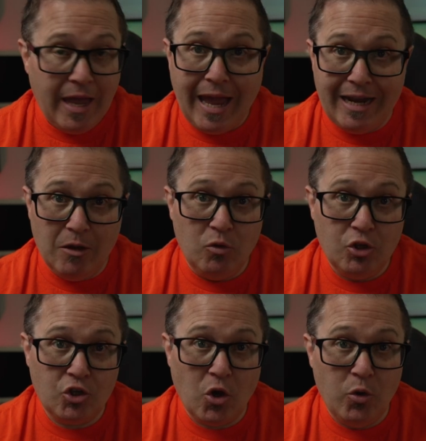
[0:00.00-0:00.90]
and it will
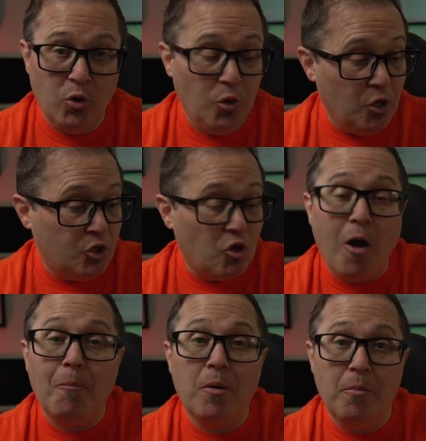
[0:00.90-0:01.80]
show you the
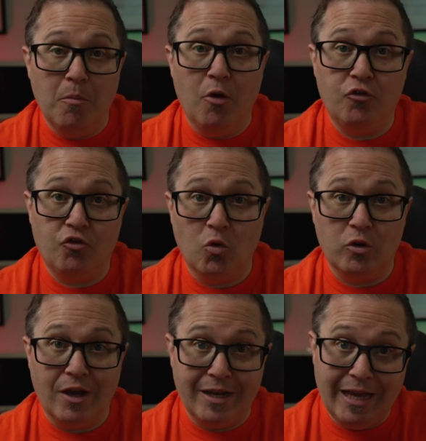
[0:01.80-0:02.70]
topmost
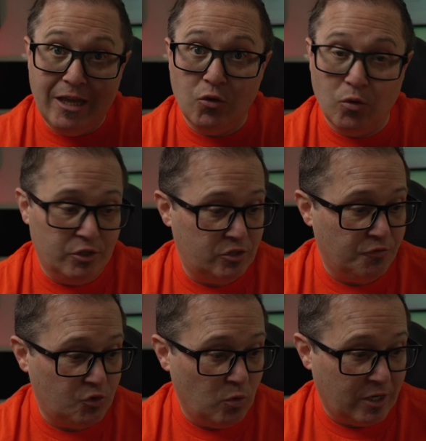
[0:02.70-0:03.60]
shortcut in your list of
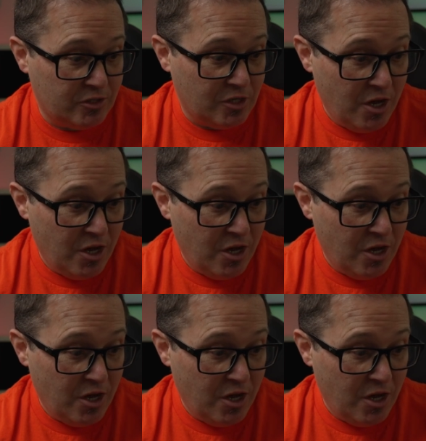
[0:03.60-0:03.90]
shortcuts.